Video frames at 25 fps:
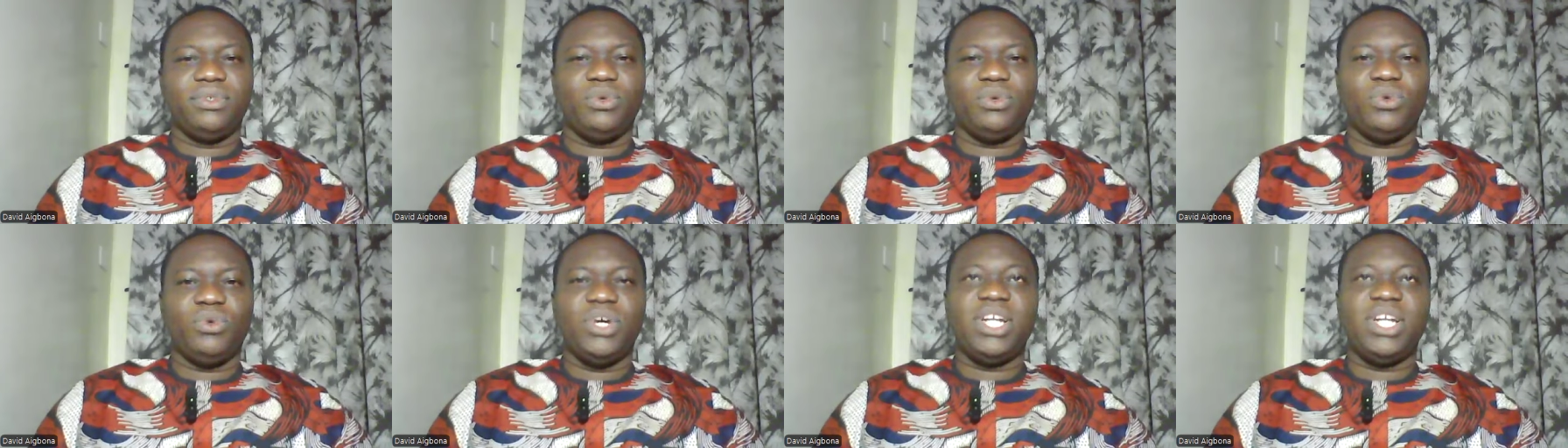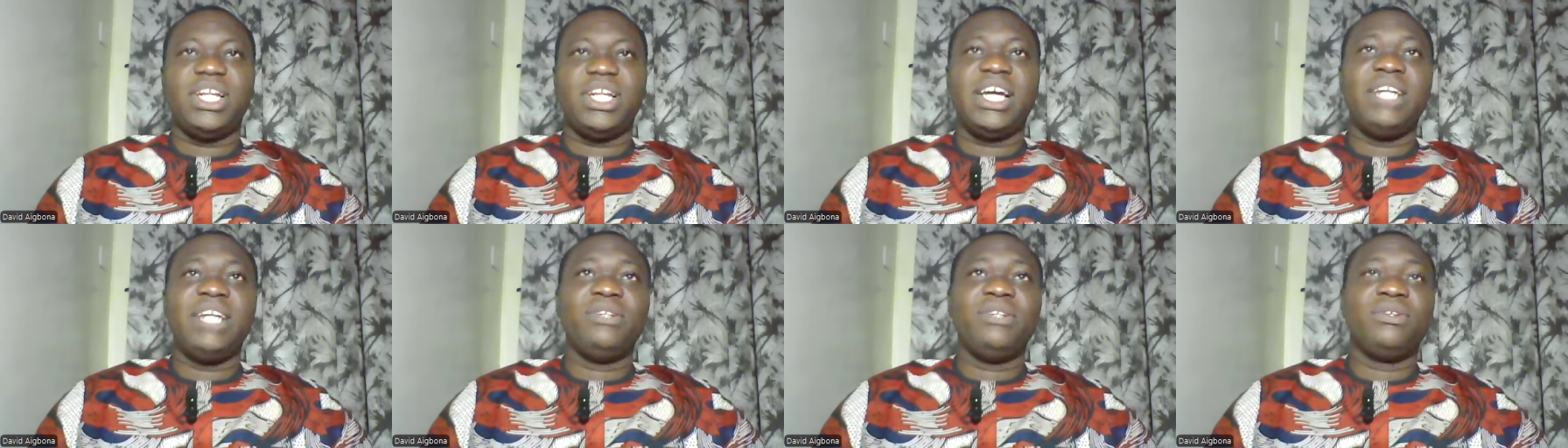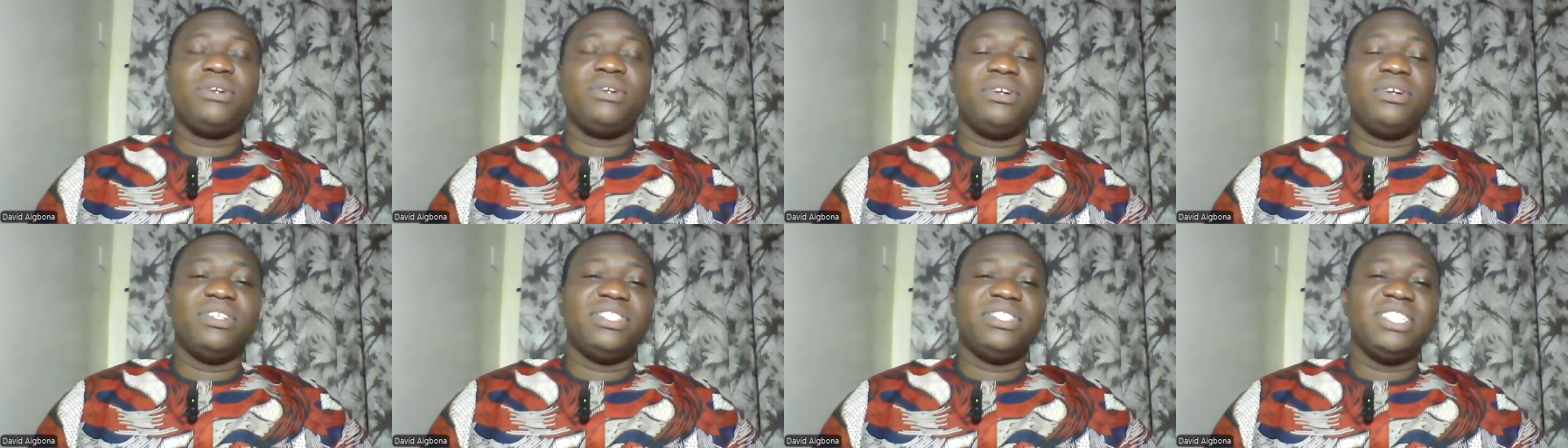Whether you
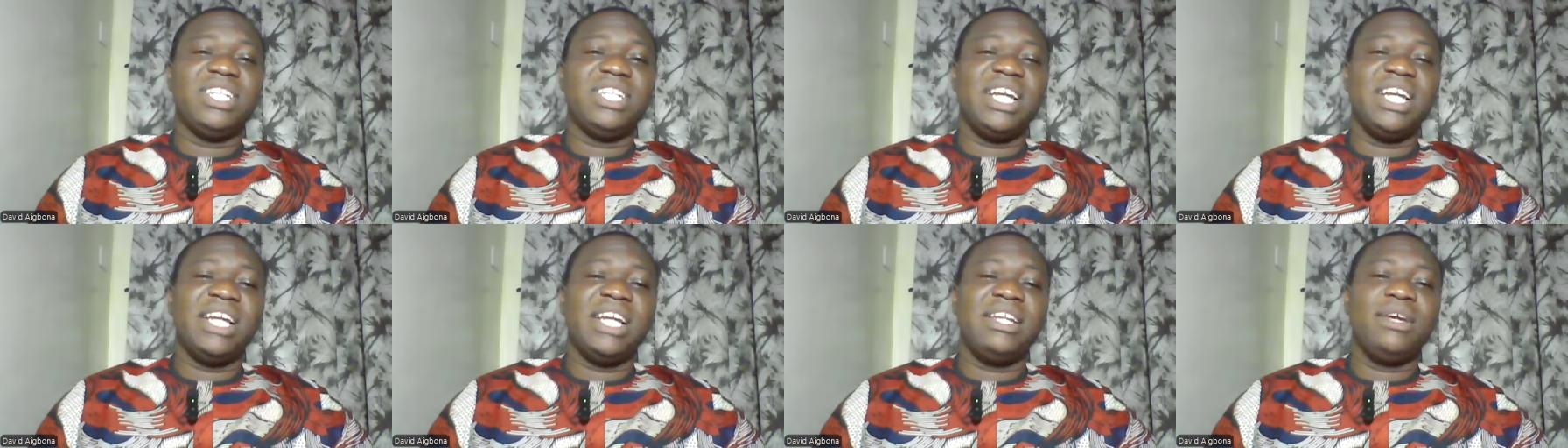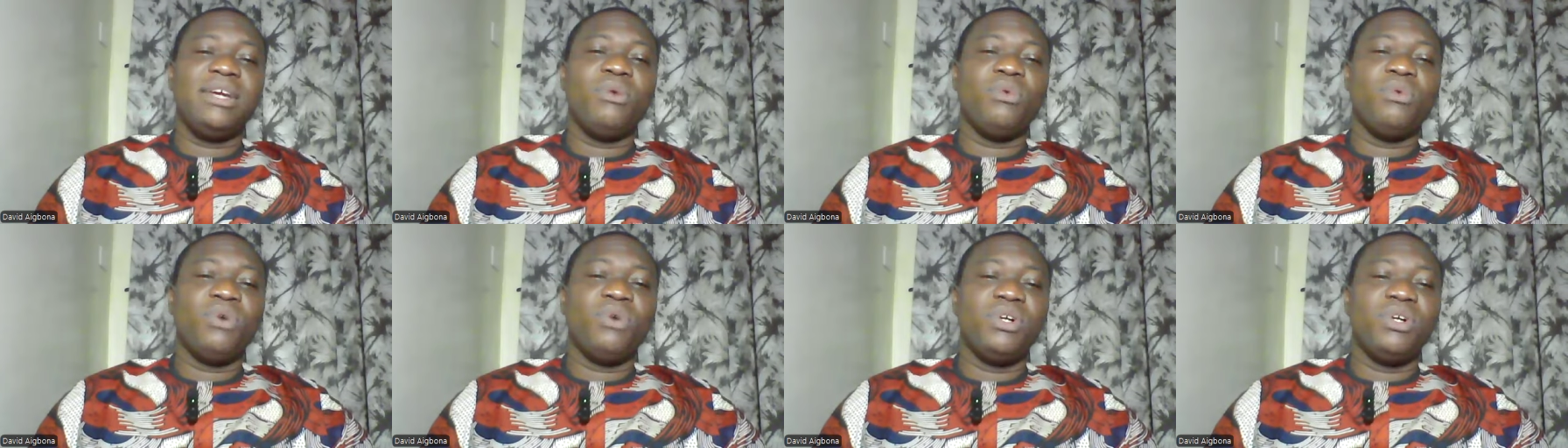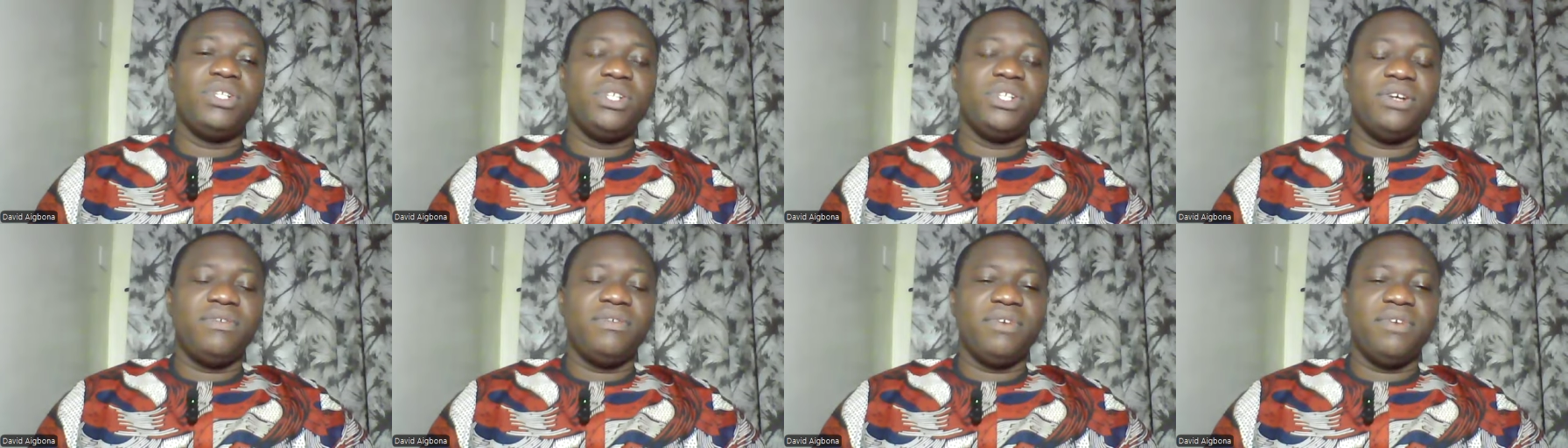consider them
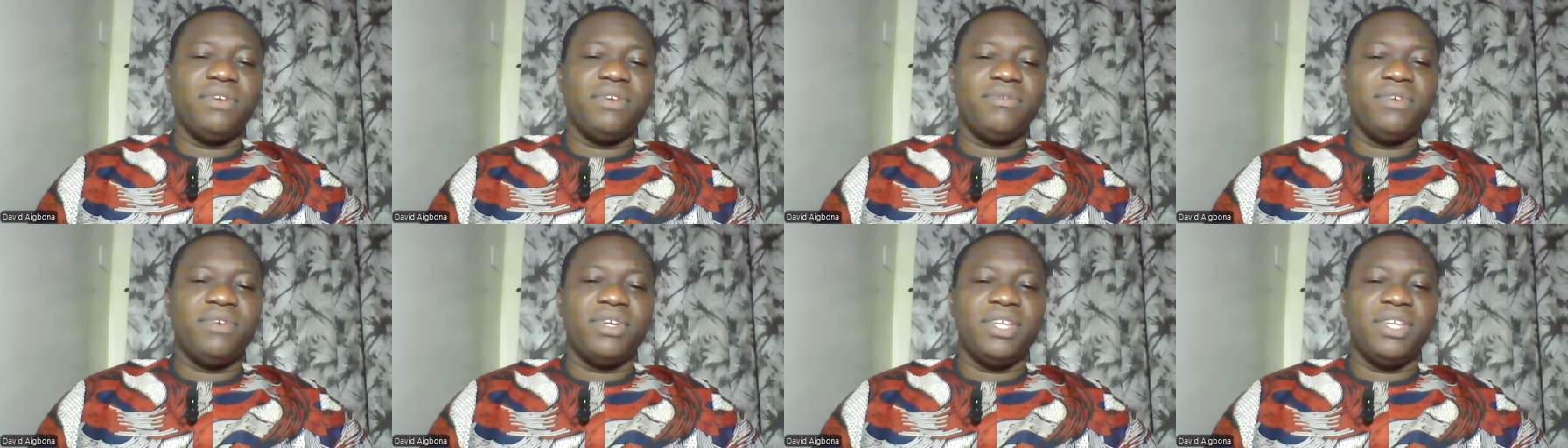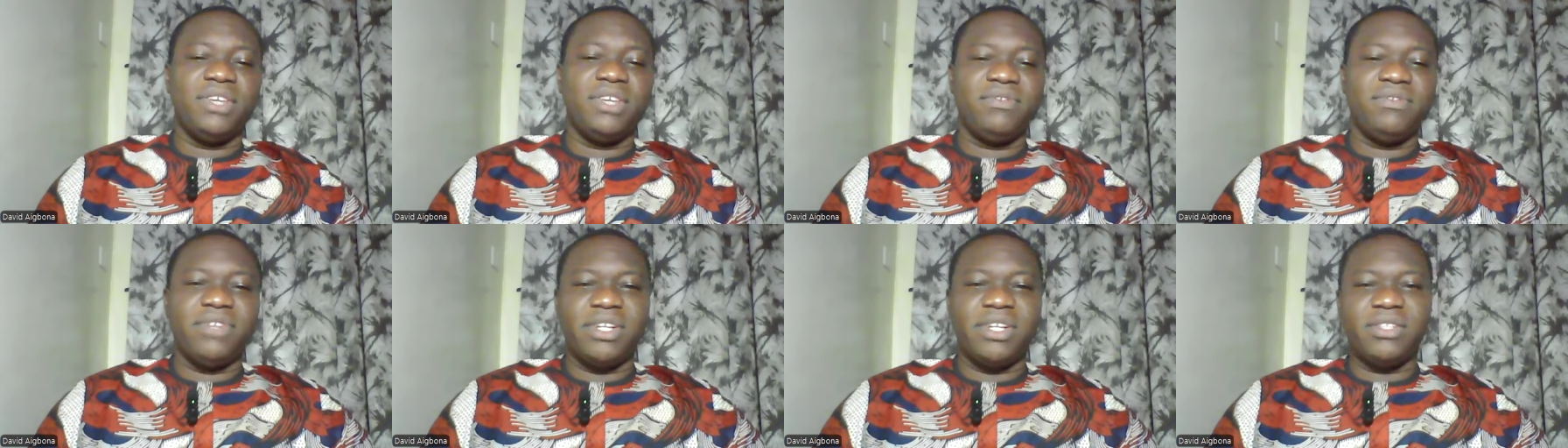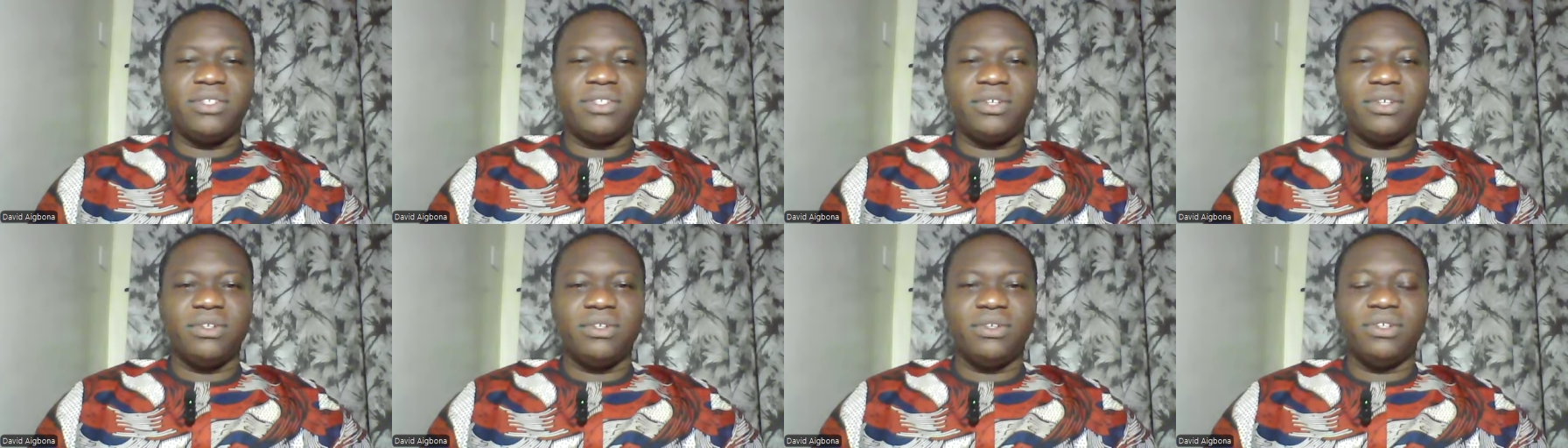worthy of your
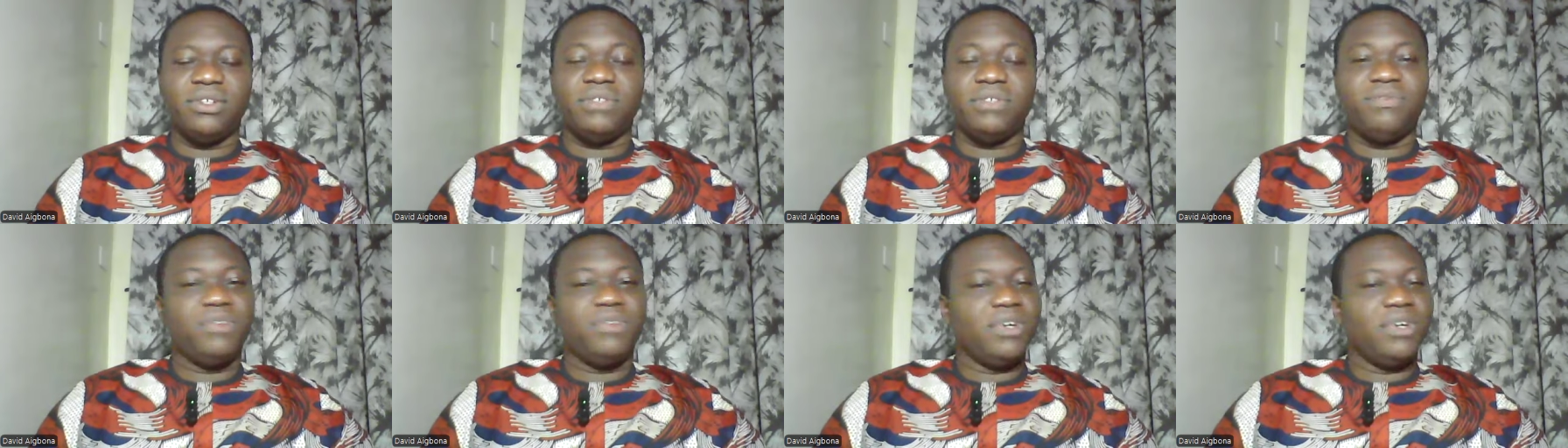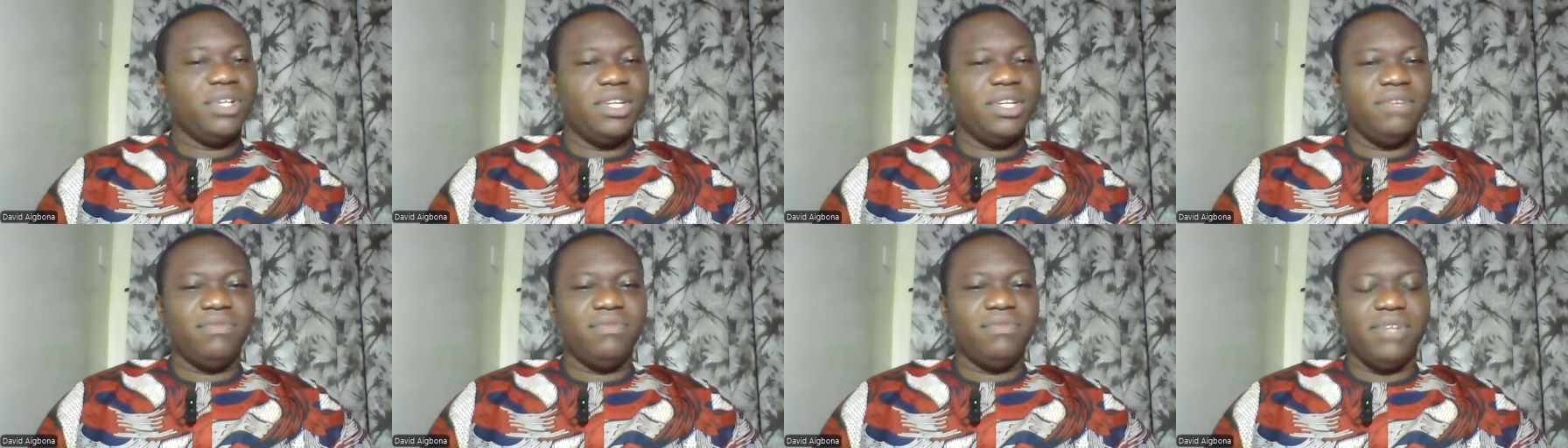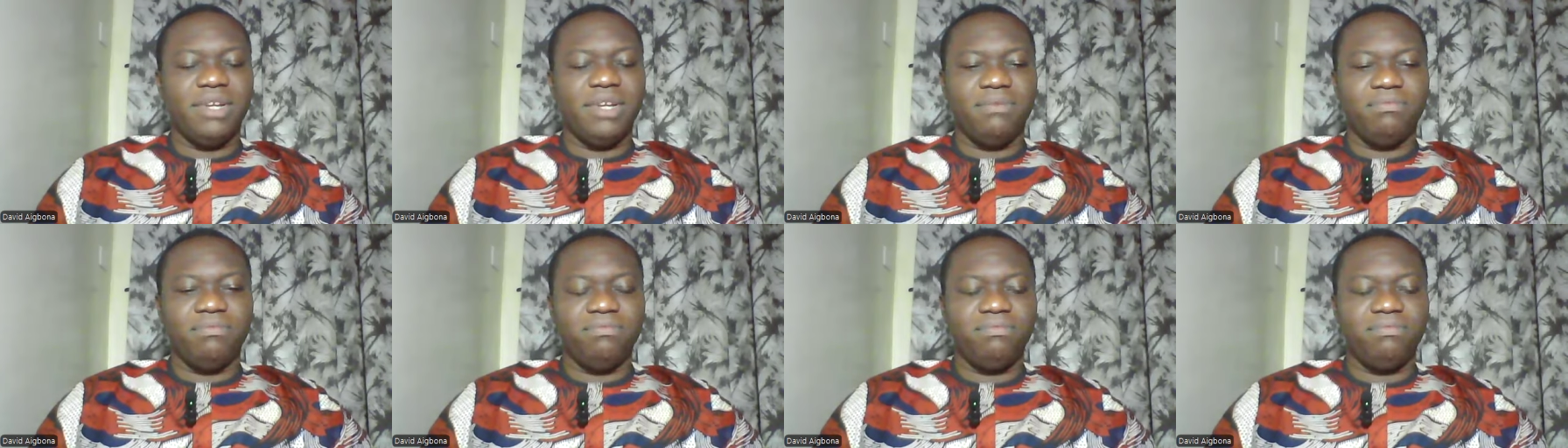forgiveness or not, forgive
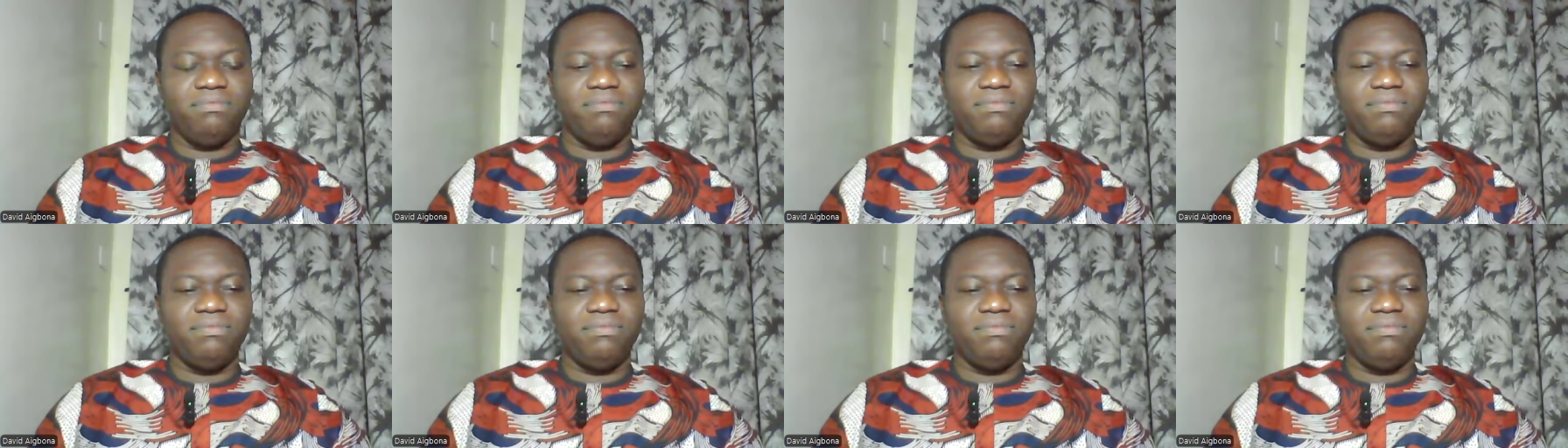them